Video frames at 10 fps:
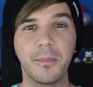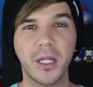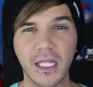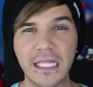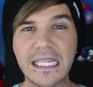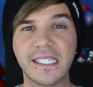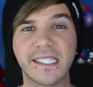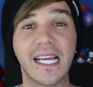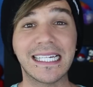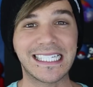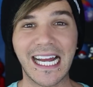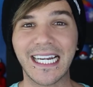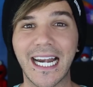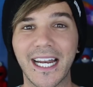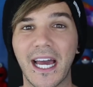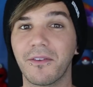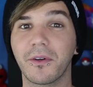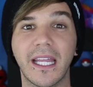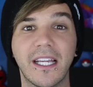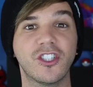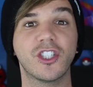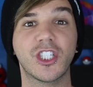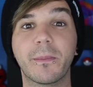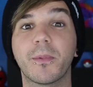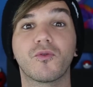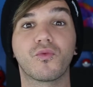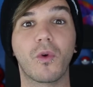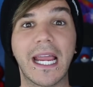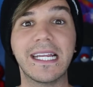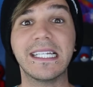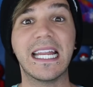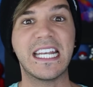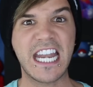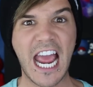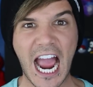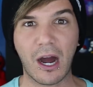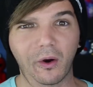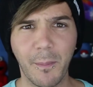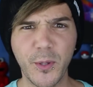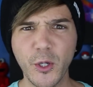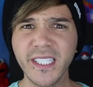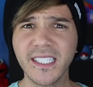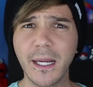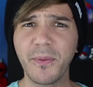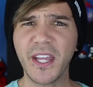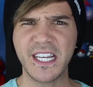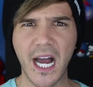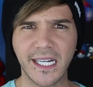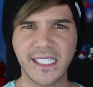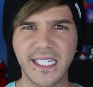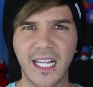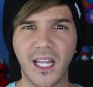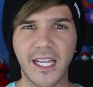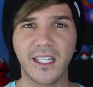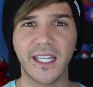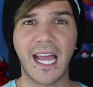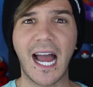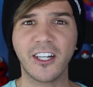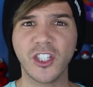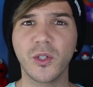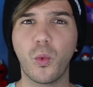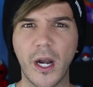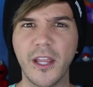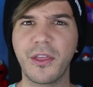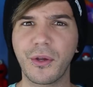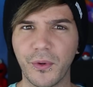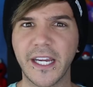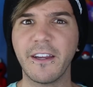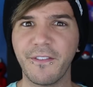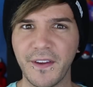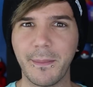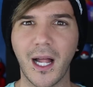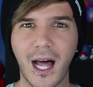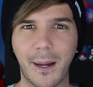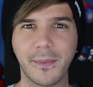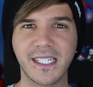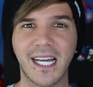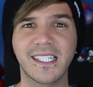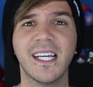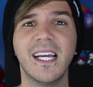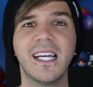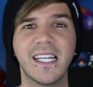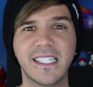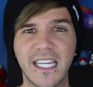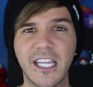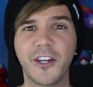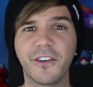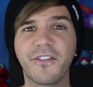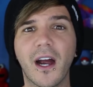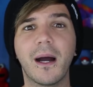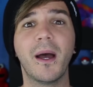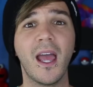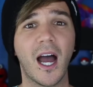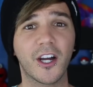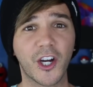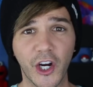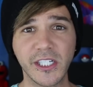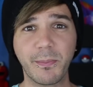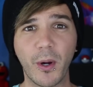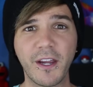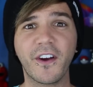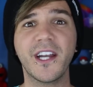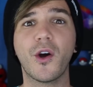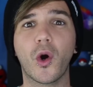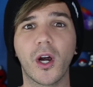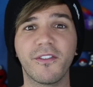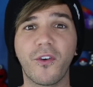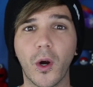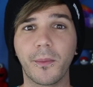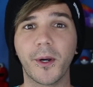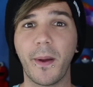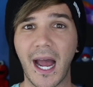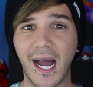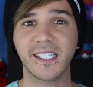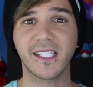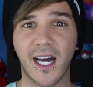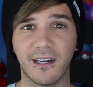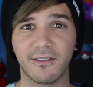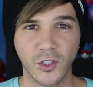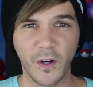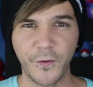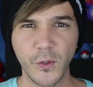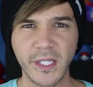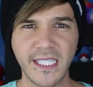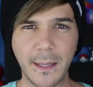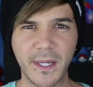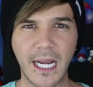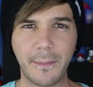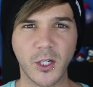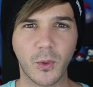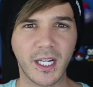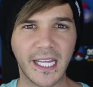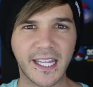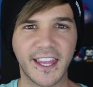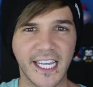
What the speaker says: please get out of that relationship right now. Abuse is something not to take lightly. Actually, 1 in 3 female homicides is either from a current boyfriend or a former past love. So if you see somebody coming to work like